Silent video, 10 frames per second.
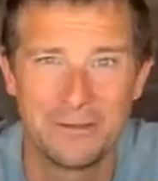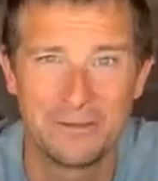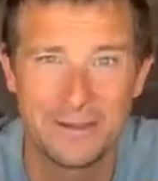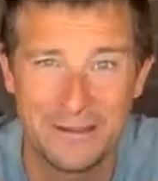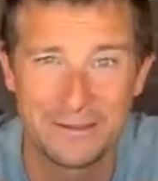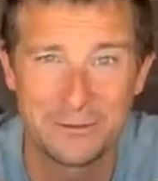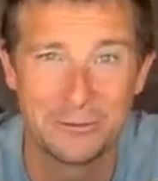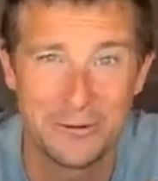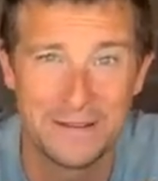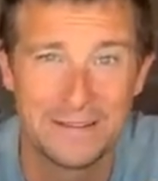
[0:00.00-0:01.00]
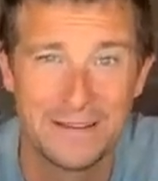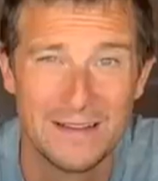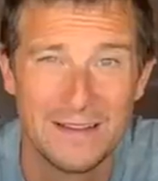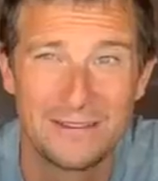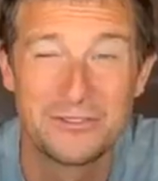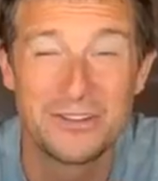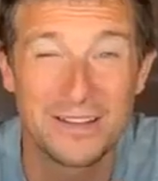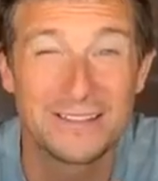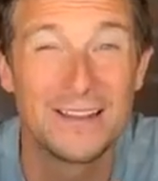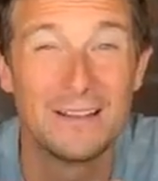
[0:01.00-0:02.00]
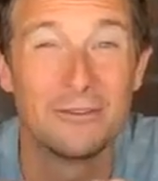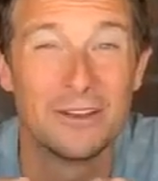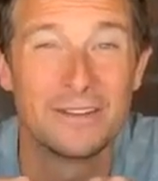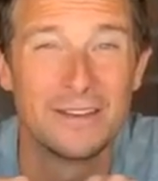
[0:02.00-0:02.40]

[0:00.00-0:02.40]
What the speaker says: of these stories, just delivered